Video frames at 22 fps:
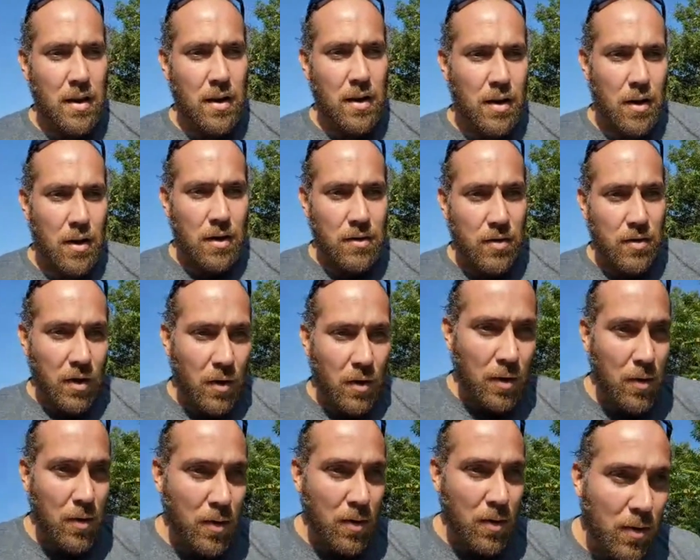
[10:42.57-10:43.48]

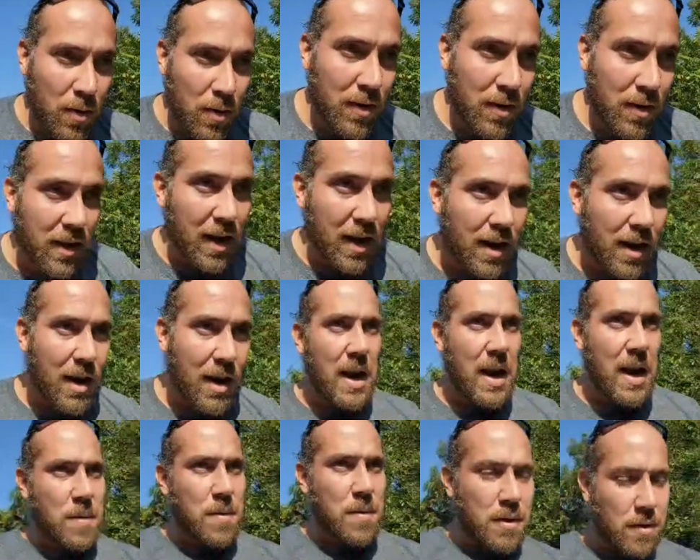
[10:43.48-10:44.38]
So yeah, I
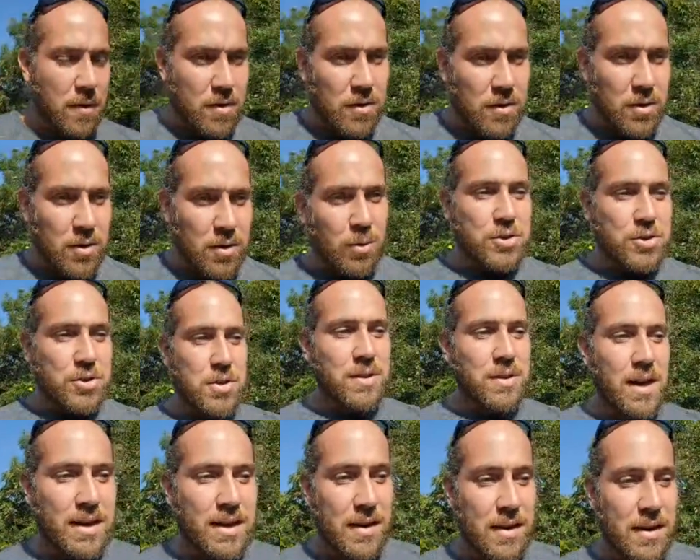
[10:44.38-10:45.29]
came to the conclusion
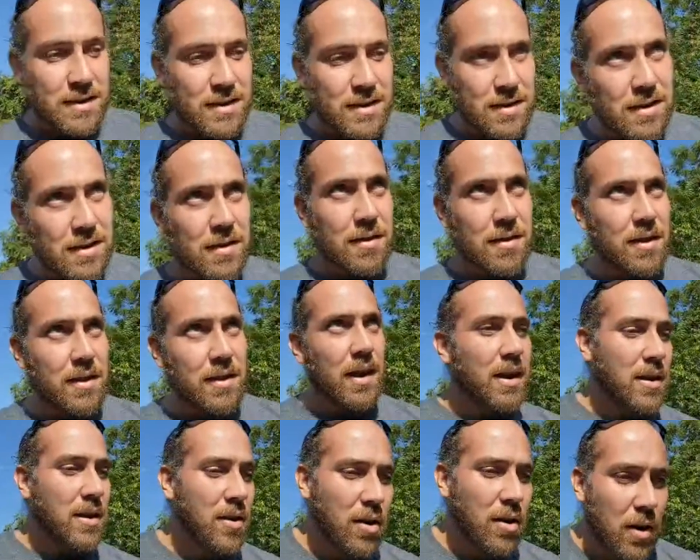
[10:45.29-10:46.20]
that
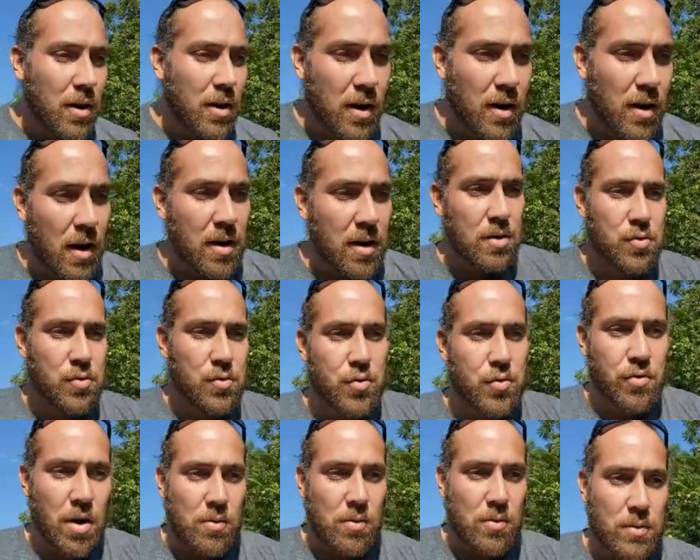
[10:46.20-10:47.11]
they are
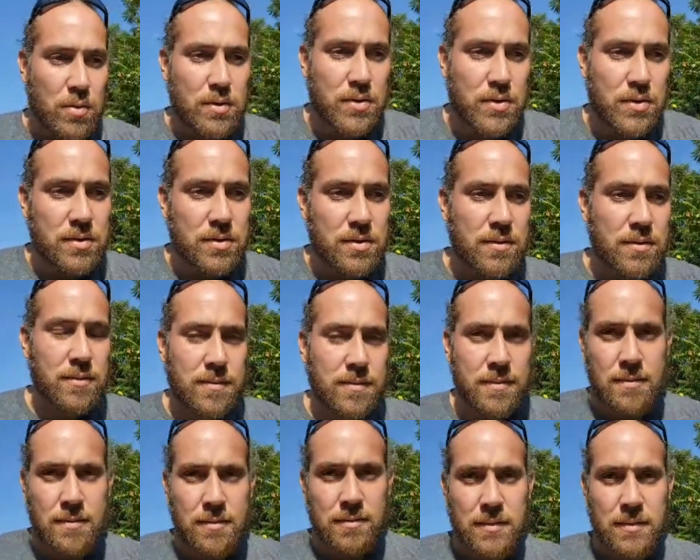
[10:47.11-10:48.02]
drones.
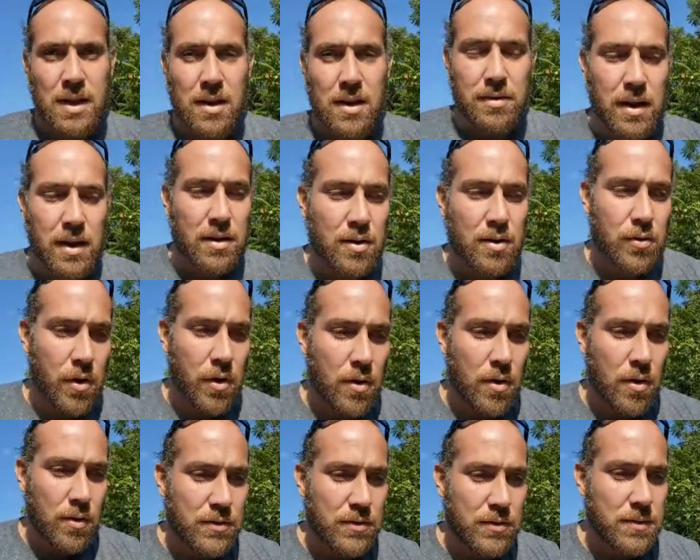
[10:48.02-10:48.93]
They are
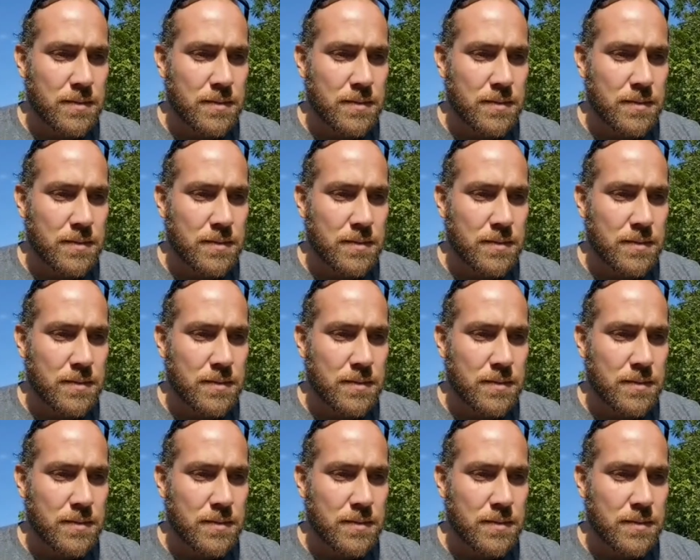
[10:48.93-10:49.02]
drones.